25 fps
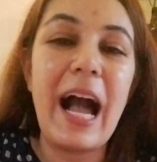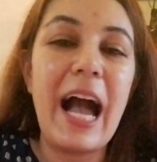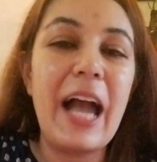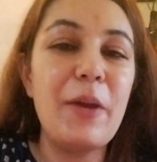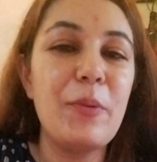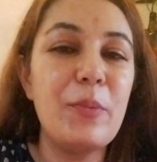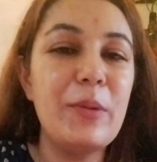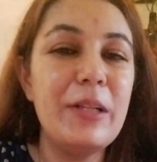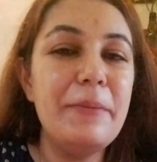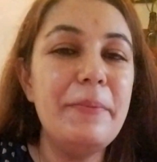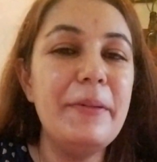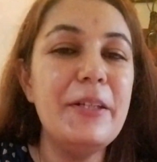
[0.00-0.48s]

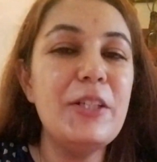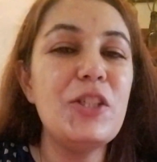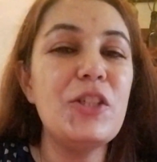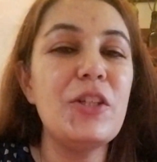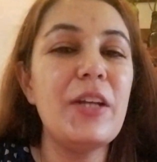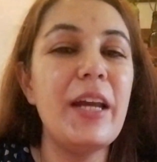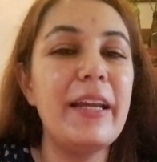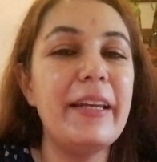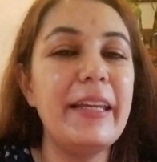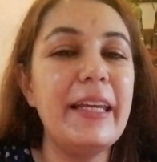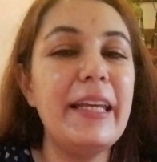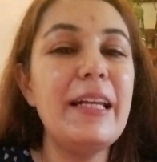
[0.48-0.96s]
I will be
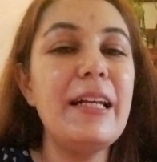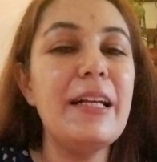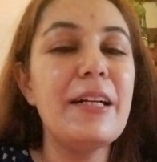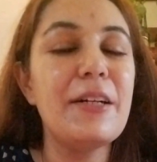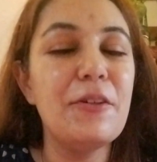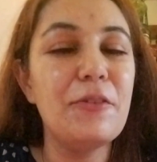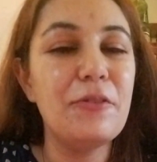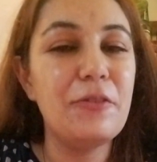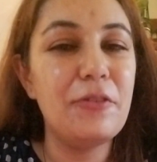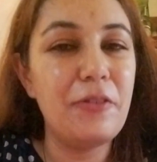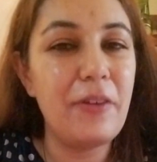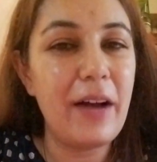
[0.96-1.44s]
sharing
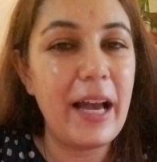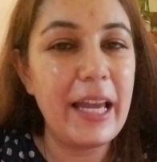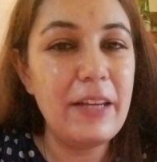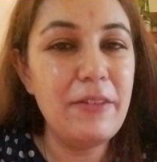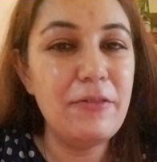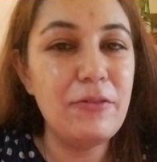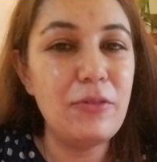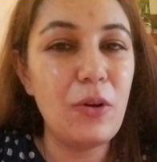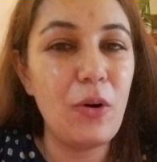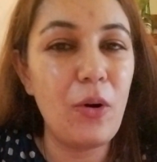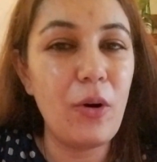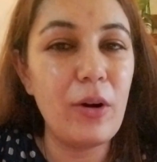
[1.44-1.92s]

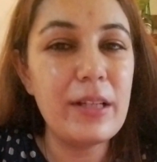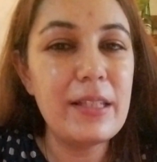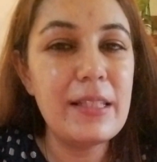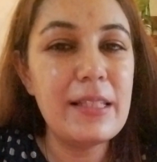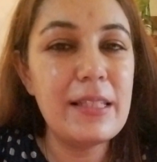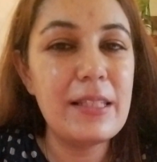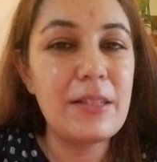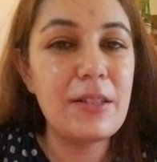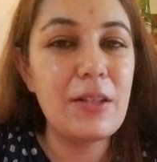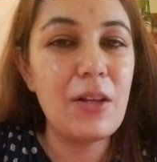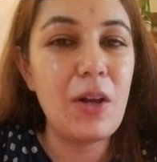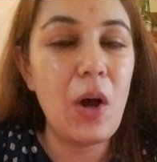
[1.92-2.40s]
5
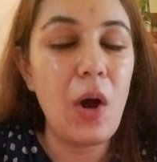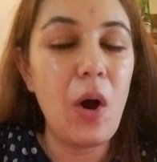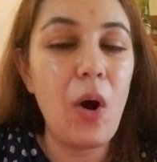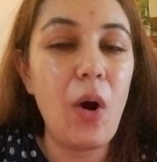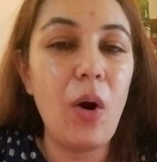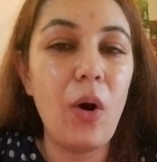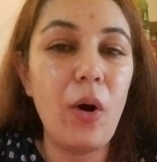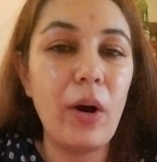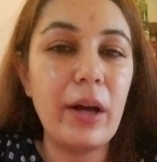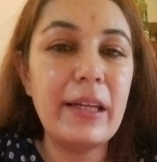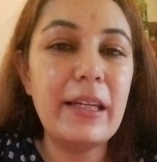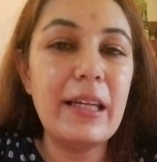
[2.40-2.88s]
laws
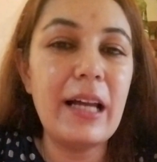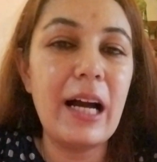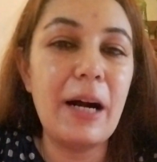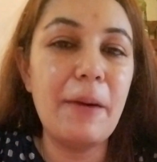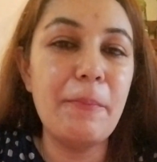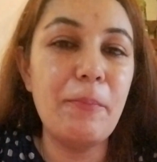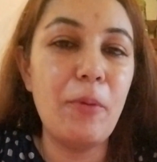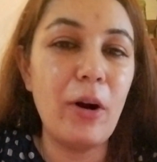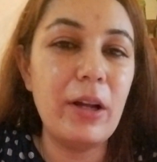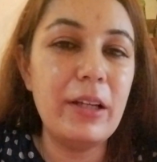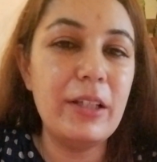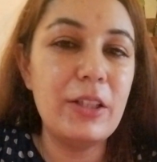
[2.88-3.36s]
on
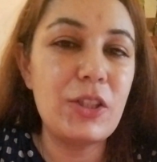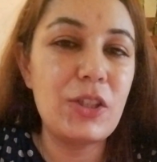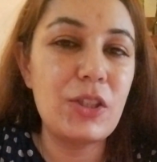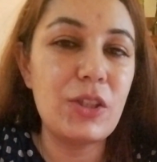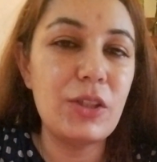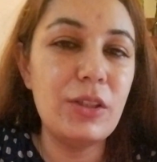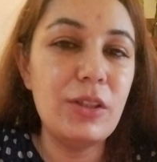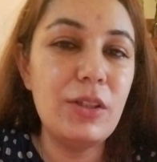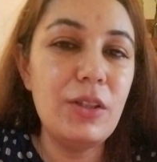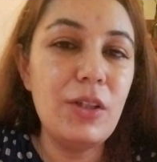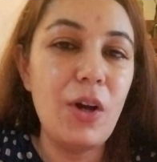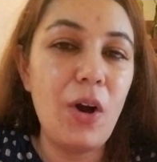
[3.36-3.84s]

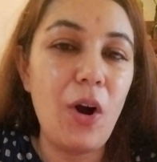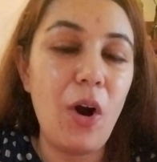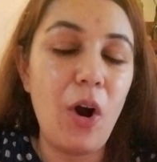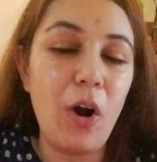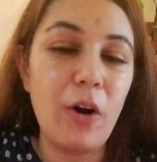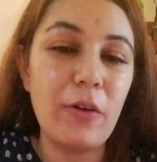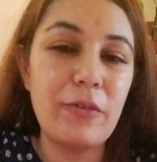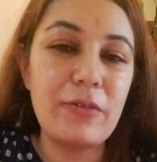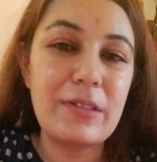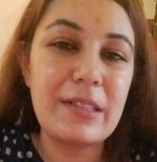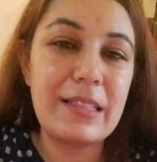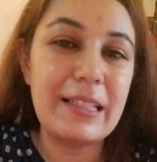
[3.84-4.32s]
abolition
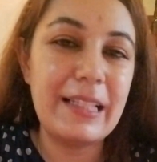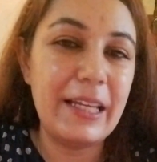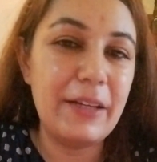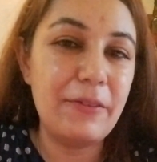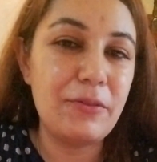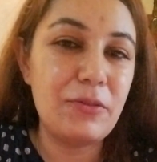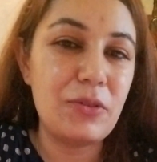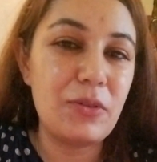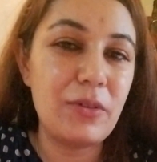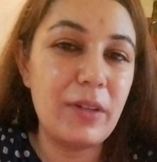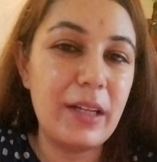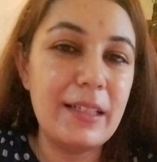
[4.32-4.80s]
of
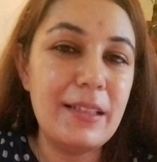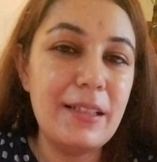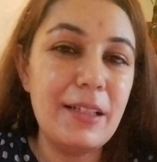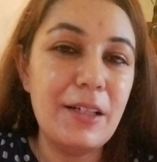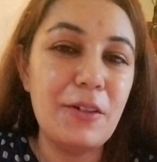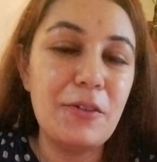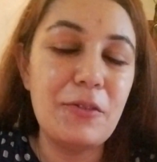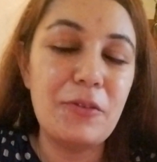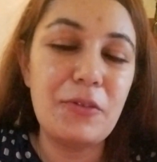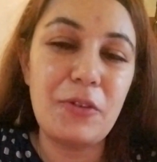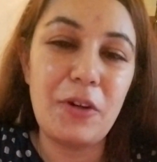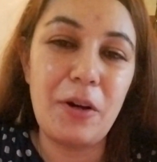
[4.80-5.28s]
slave trade
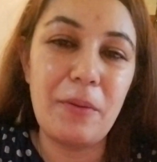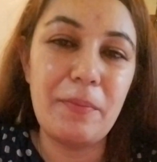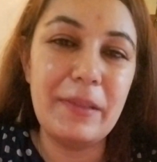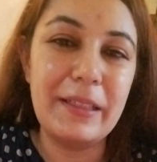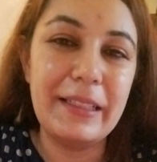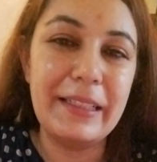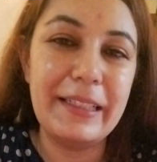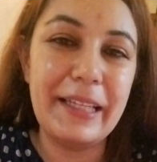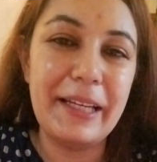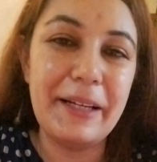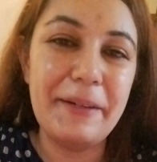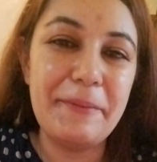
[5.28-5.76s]
from
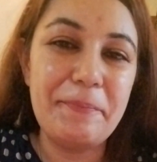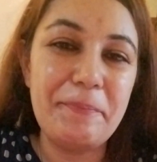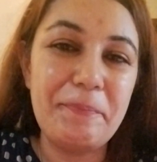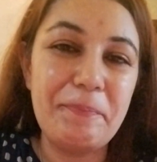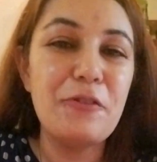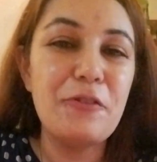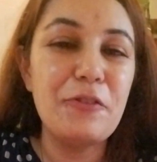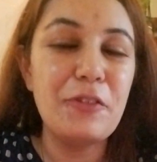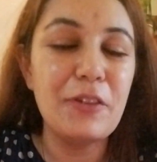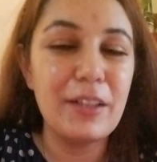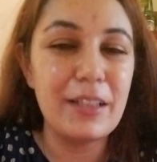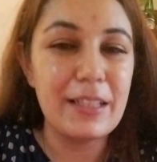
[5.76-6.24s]
India.
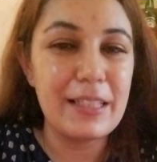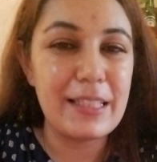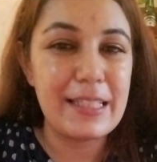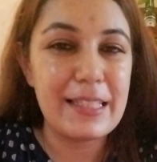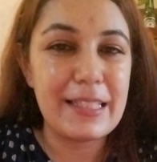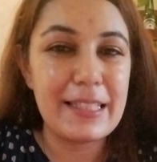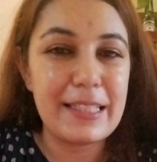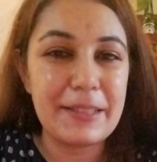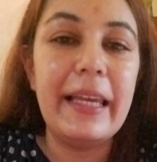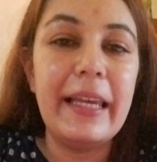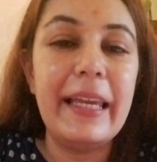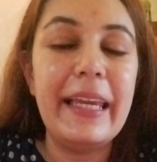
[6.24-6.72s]

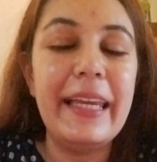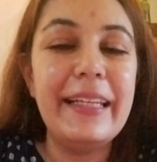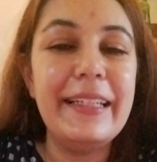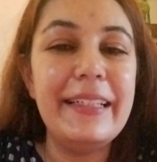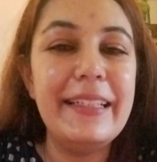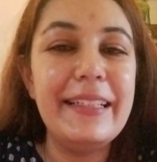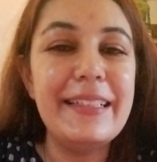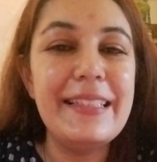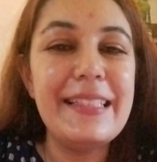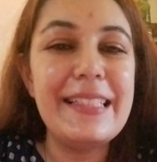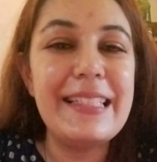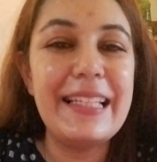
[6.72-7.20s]
First,
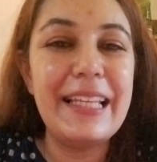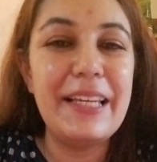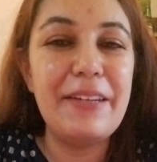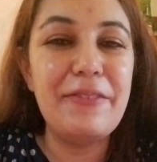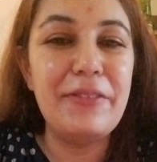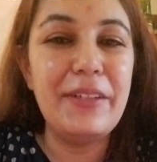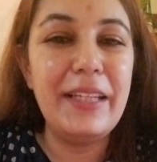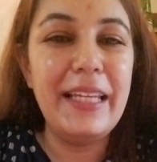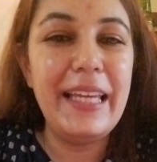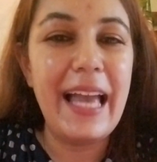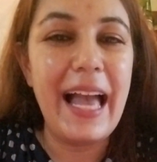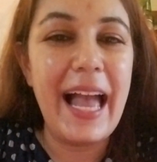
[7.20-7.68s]
Indian
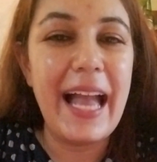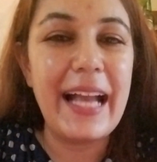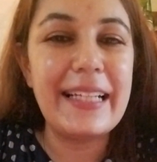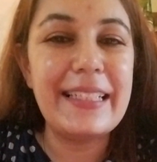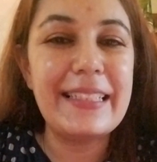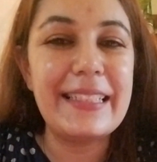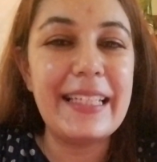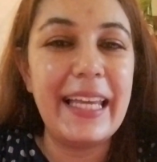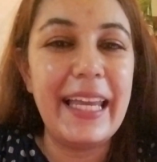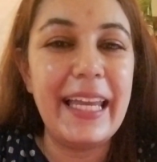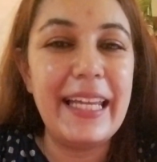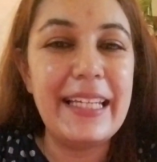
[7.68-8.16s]
Slavery
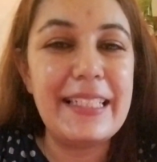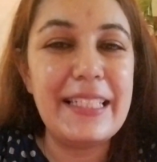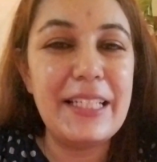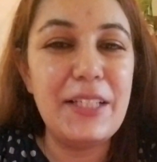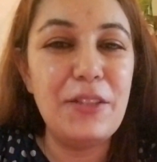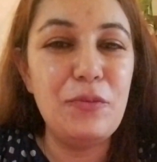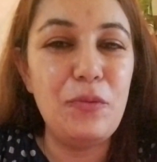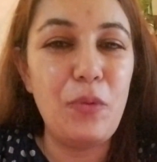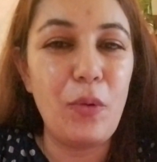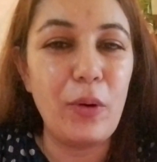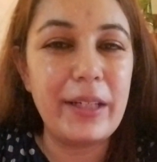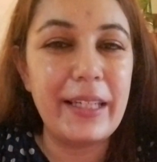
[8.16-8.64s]
Act
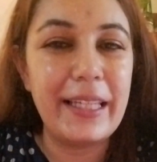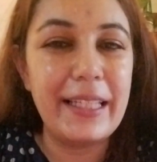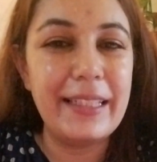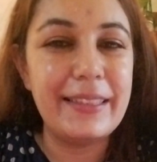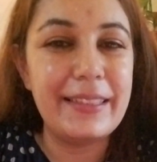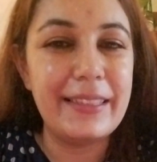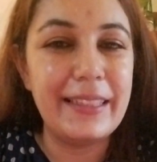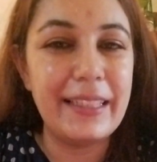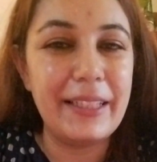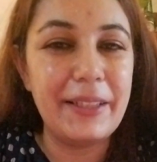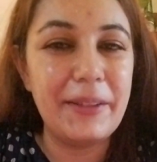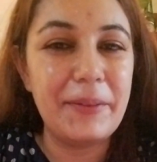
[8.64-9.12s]

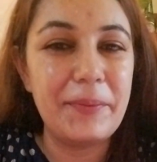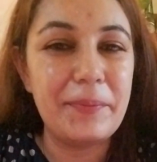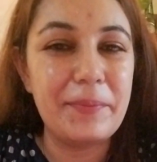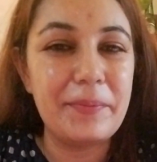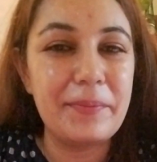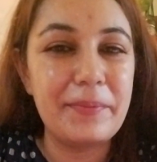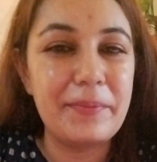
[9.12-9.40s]
1843.